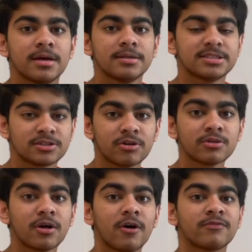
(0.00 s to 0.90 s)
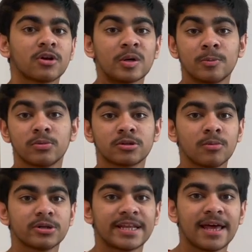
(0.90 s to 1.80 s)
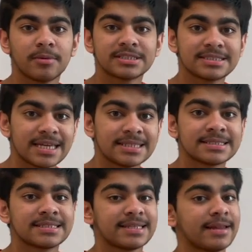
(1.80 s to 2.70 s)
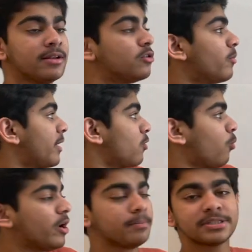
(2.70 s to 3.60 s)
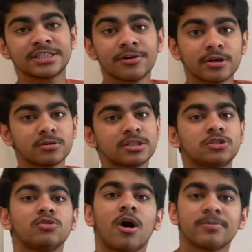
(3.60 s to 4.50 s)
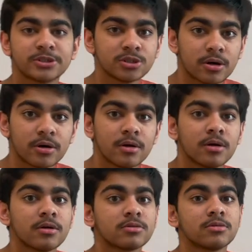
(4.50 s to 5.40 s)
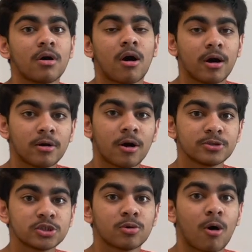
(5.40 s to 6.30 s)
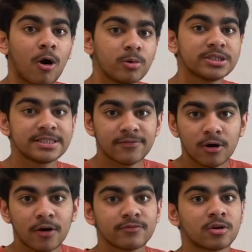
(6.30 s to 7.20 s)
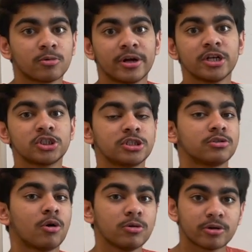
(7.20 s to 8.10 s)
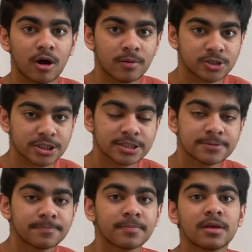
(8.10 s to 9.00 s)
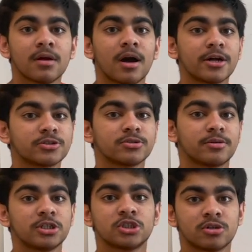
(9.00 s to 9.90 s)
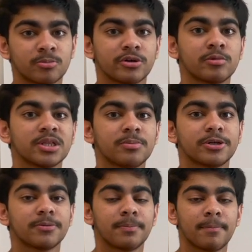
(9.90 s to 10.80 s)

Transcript: The zeroth law of therm thermodynamics states that no matter what material these two objects are, hot objects will always give off thermal energy to colder objects until they reach thermal equilibrium.